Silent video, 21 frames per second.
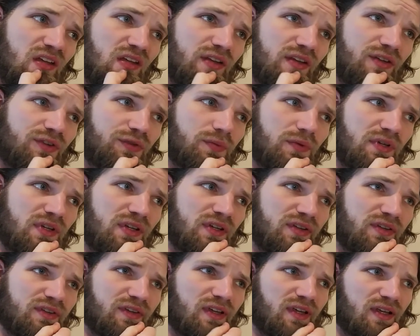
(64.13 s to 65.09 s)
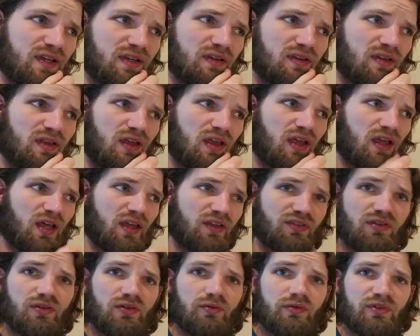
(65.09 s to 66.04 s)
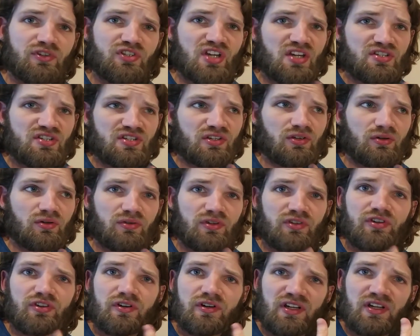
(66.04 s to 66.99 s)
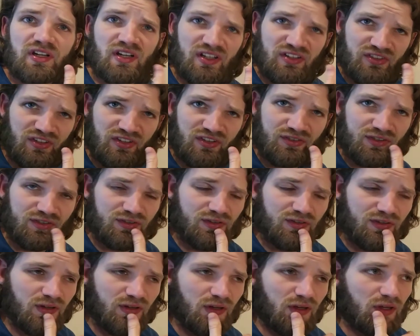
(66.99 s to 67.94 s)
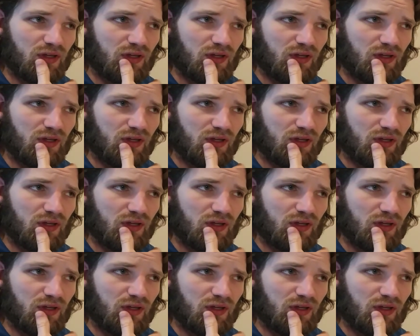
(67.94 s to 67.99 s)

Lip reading: Now this one has to do with changing code that's already in existence.